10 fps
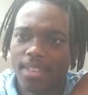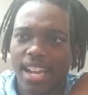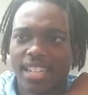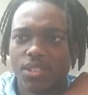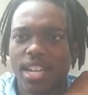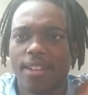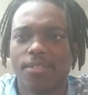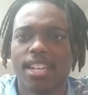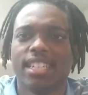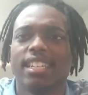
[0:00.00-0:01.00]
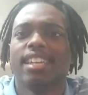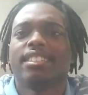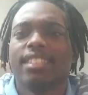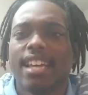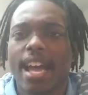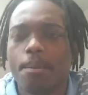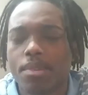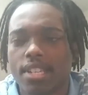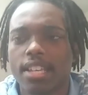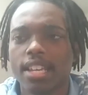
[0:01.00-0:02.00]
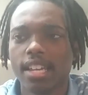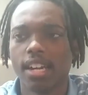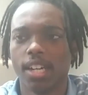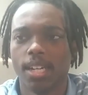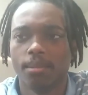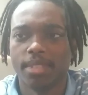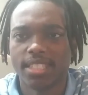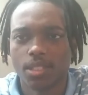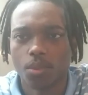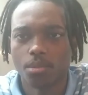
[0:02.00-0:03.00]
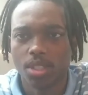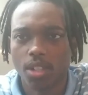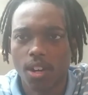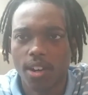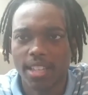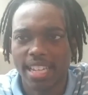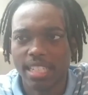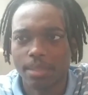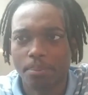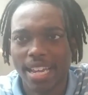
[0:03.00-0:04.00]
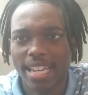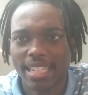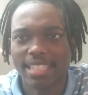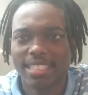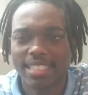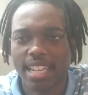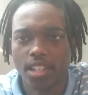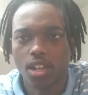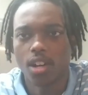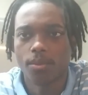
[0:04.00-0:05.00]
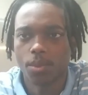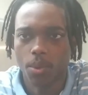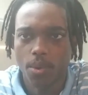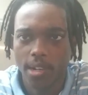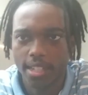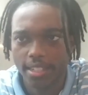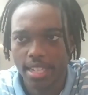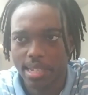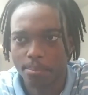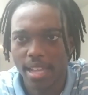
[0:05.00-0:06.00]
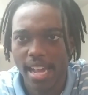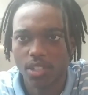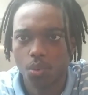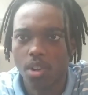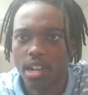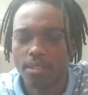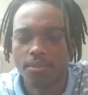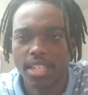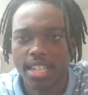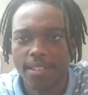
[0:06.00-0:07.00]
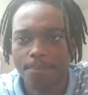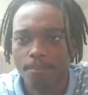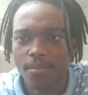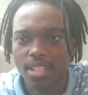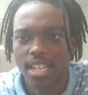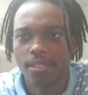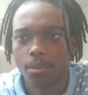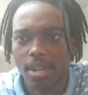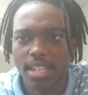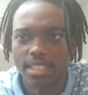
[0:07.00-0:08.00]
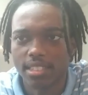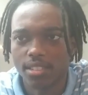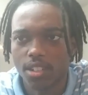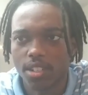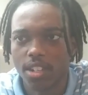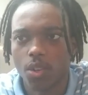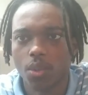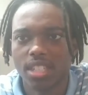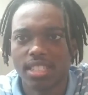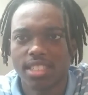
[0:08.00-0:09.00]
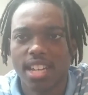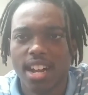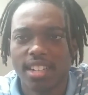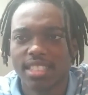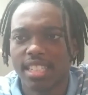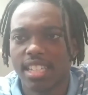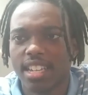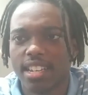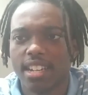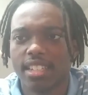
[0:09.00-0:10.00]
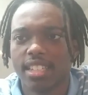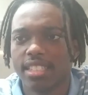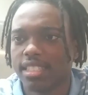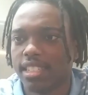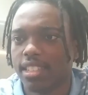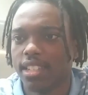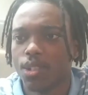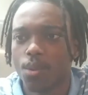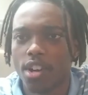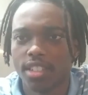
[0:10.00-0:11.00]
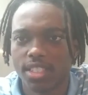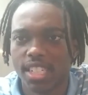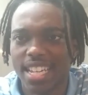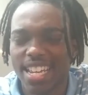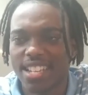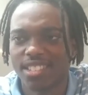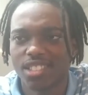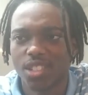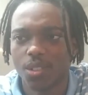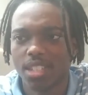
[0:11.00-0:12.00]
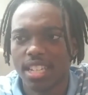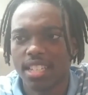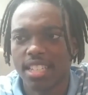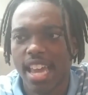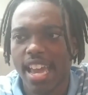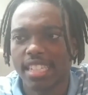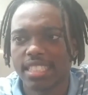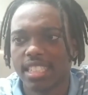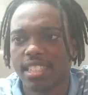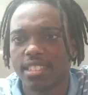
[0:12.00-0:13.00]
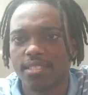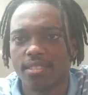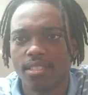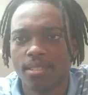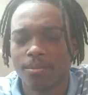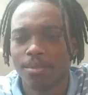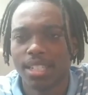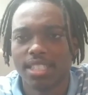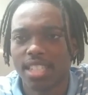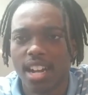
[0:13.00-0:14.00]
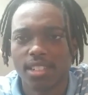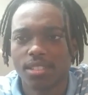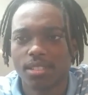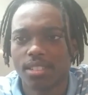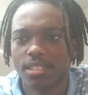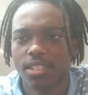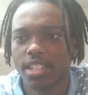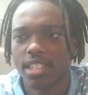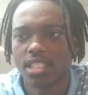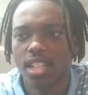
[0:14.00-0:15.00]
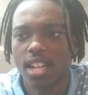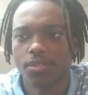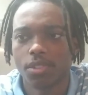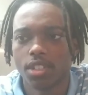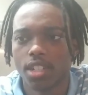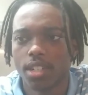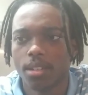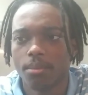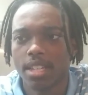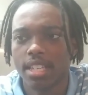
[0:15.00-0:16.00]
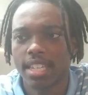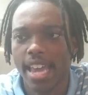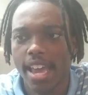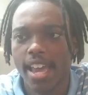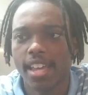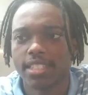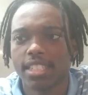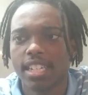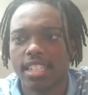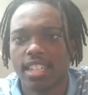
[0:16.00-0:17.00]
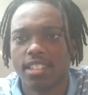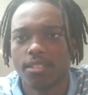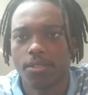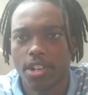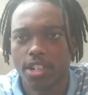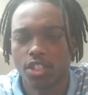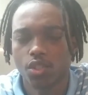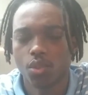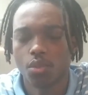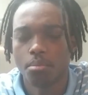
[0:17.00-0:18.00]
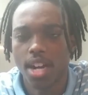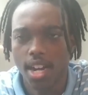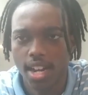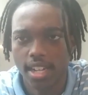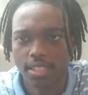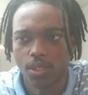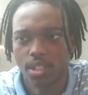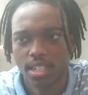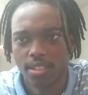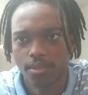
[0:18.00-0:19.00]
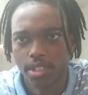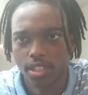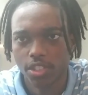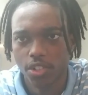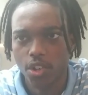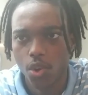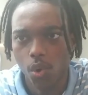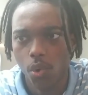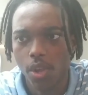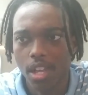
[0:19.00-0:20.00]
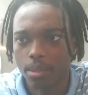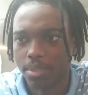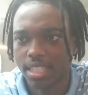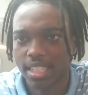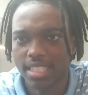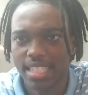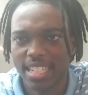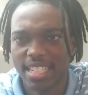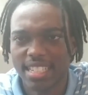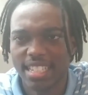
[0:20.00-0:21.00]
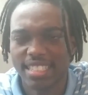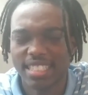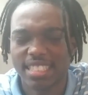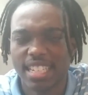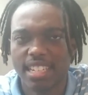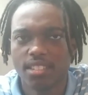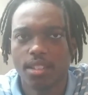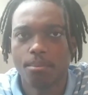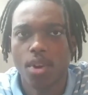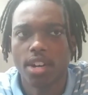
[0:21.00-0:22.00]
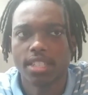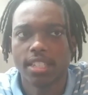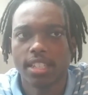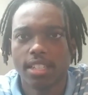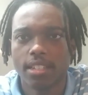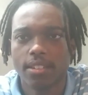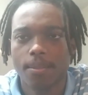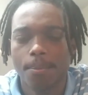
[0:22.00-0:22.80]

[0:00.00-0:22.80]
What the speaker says: I do not find that likely to happen. This is what we call a panic sell-off during a black swan event. Everybody, they hold their stocks, and I guess they think the world is going to end, so they cash in their stocks. They trade their stocks for cash. They convert it to bonds or they convert it to gold because they just think the market